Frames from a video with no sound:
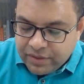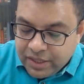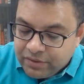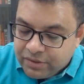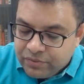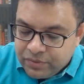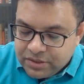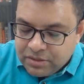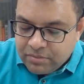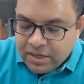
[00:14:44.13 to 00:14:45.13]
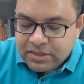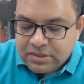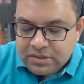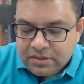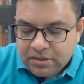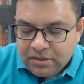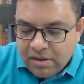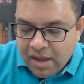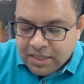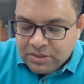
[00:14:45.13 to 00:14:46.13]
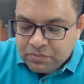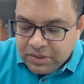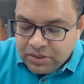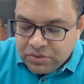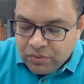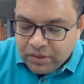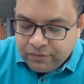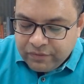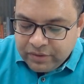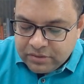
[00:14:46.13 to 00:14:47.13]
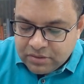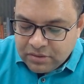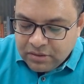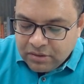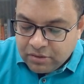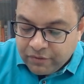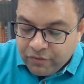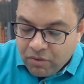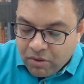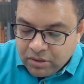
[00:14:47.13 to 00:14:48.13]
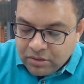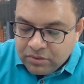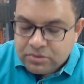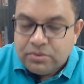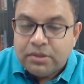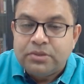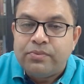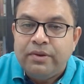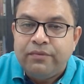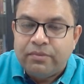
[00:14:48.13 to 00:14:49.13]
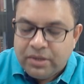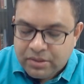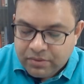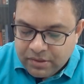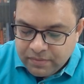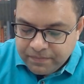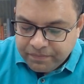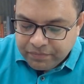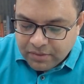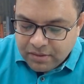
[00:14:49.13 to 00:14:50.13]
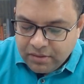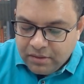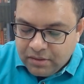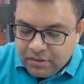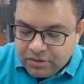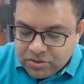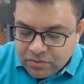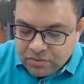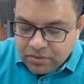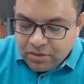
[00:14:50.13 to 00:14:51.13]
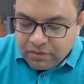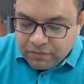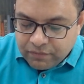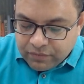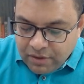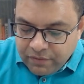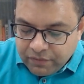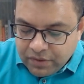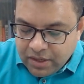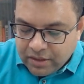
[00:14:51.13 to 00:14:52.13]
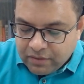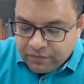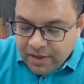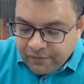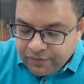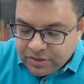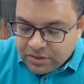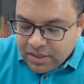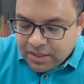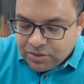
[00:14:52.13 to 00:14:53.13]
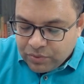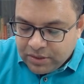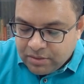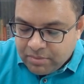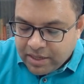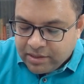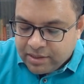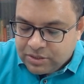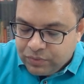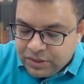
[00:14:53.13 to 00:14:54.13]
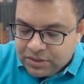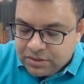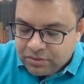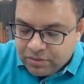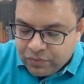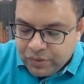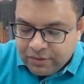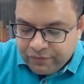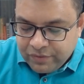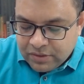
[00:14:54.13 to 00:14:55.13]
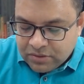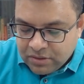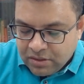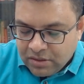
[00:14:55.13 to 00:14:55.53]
Hatred ruins the minds as weeds ruin the fields. Therefore, honor those who are free from hatred. So, 359. Selfish desires ruin the mind as weeds ruin the fields.